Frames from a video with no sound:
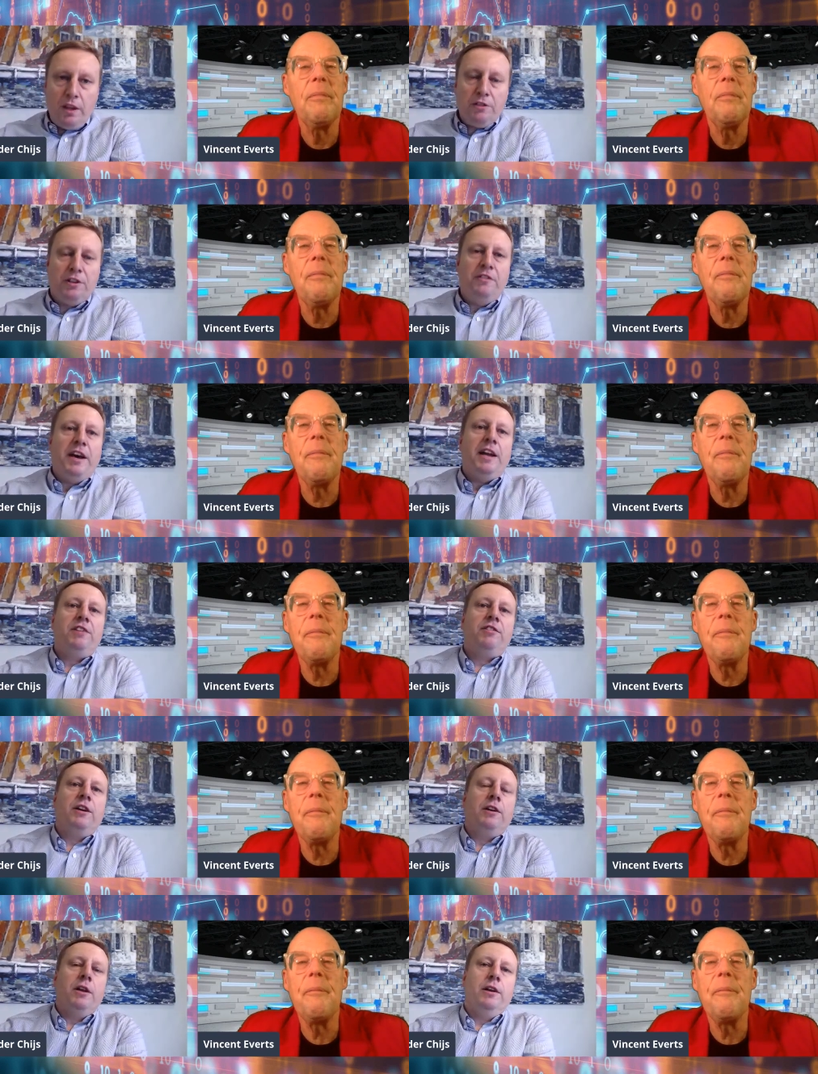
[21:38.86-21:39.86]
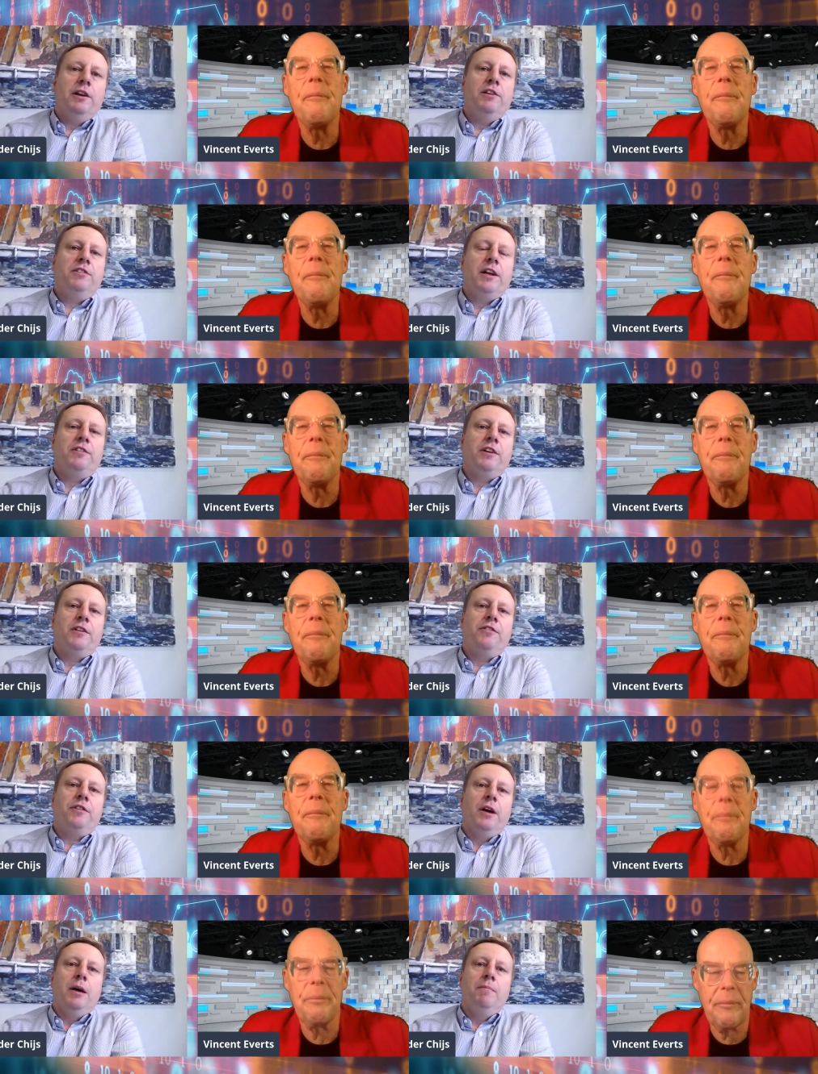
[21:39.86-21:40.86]
Speaker 1: Synthetix, in, in the sense that
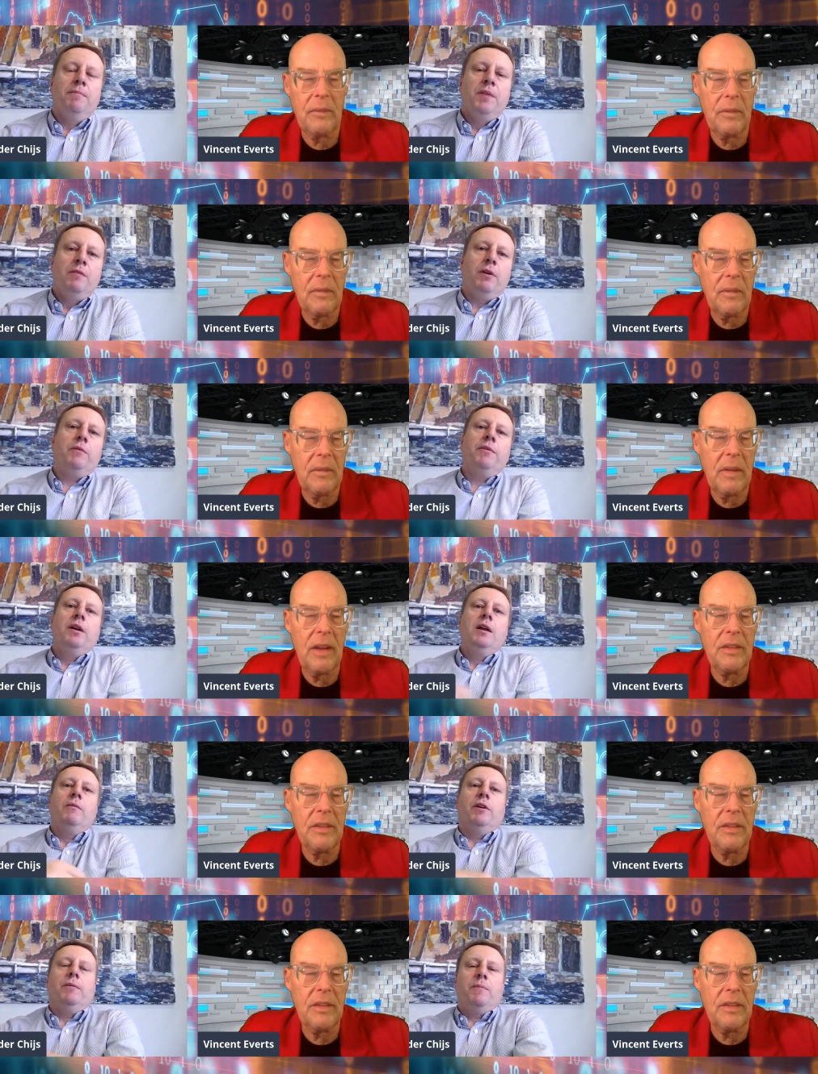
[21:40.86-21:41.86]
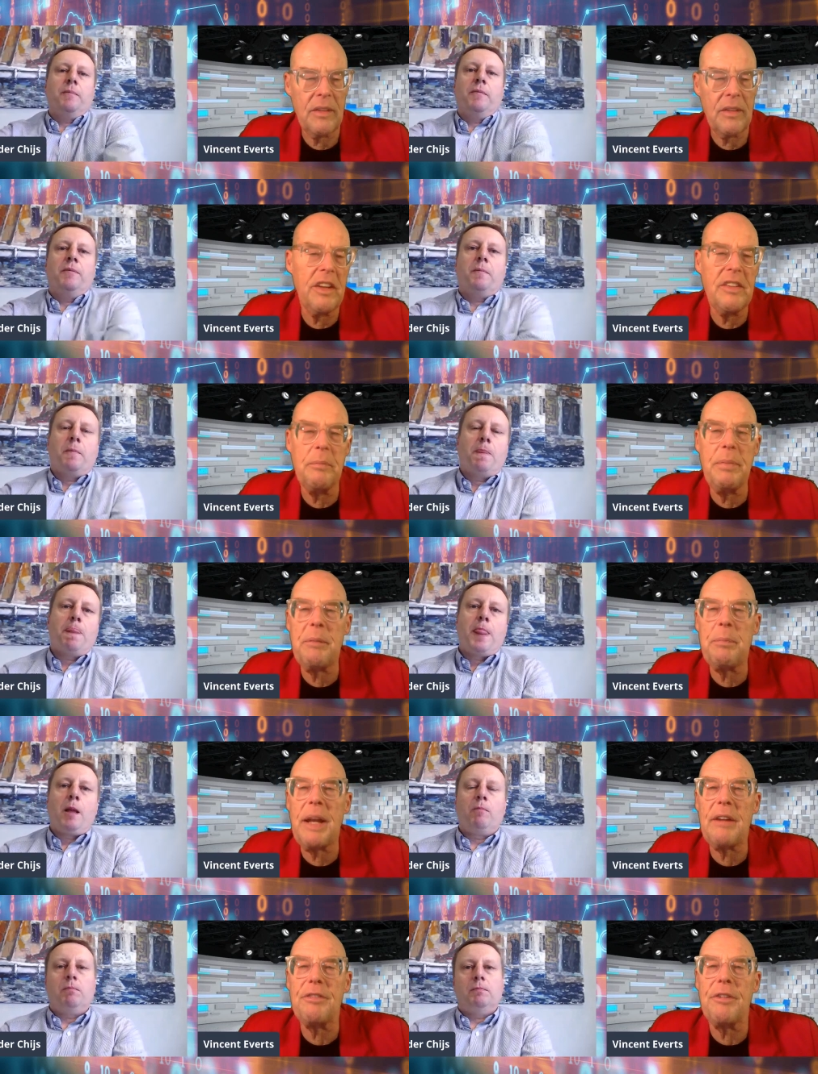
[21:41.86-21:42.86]
um,
Speaker 2: yeah, it's it's a big
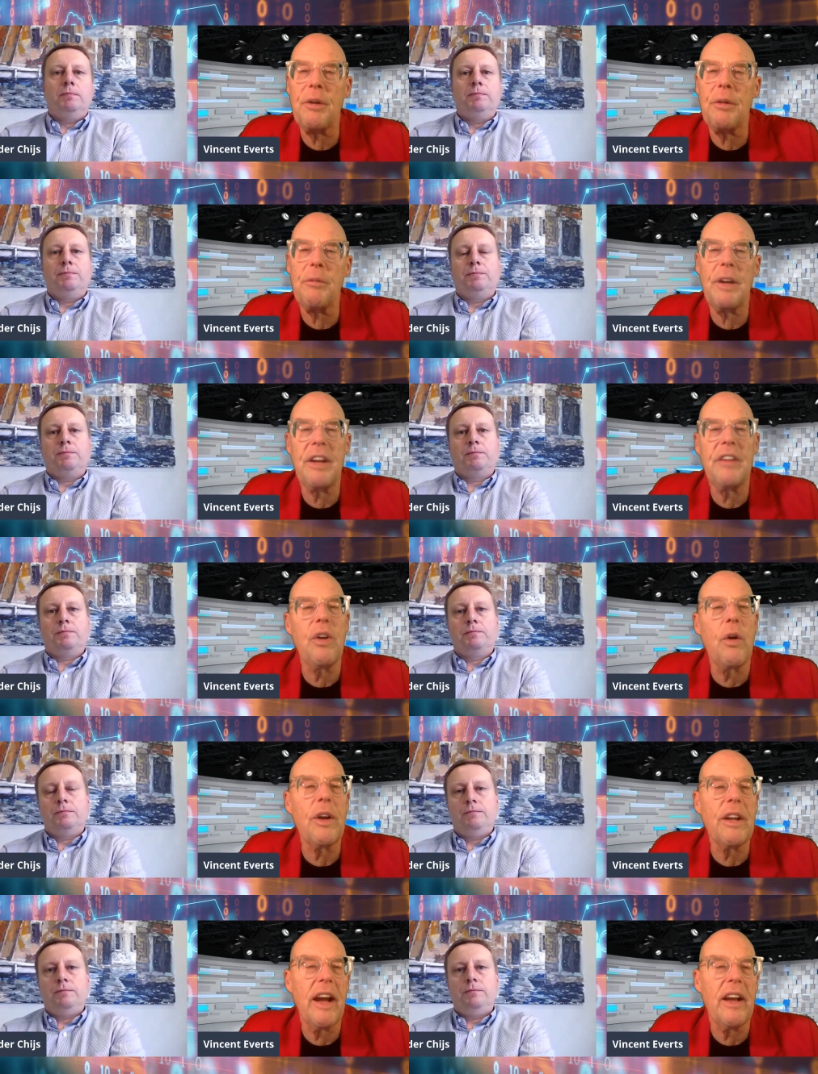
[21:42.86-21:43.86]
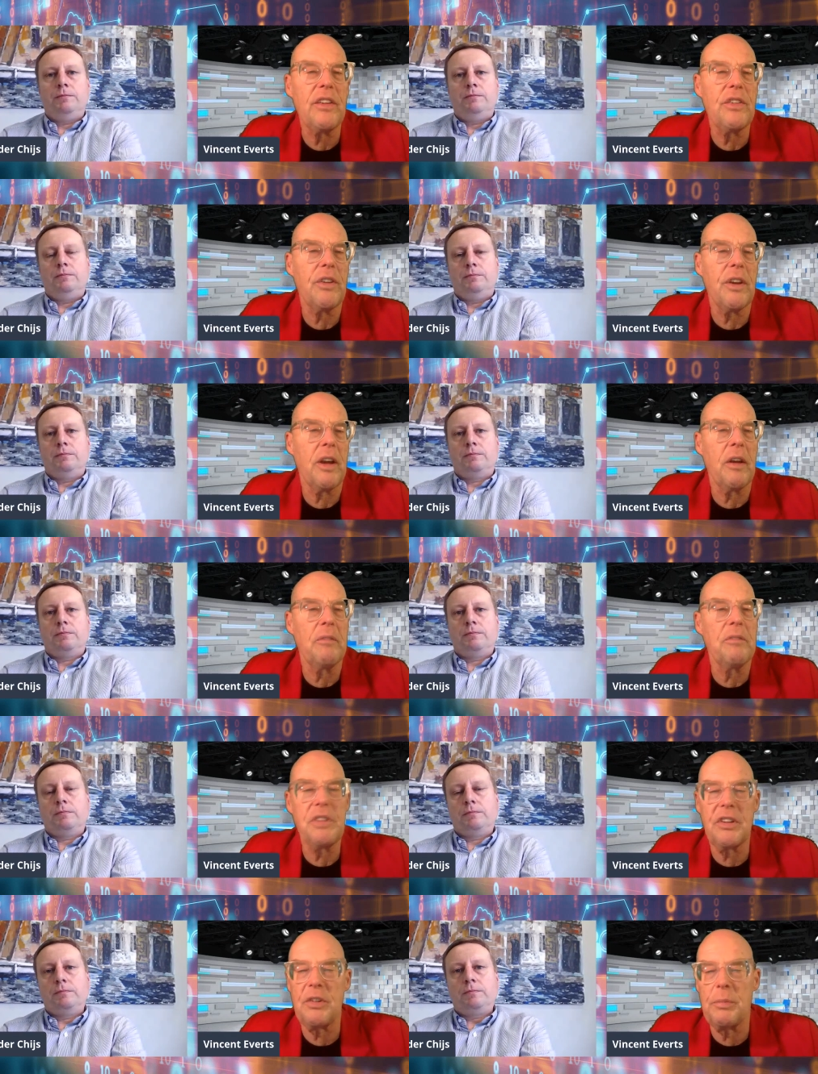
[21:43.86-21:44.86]
platform where they tokenize uh, just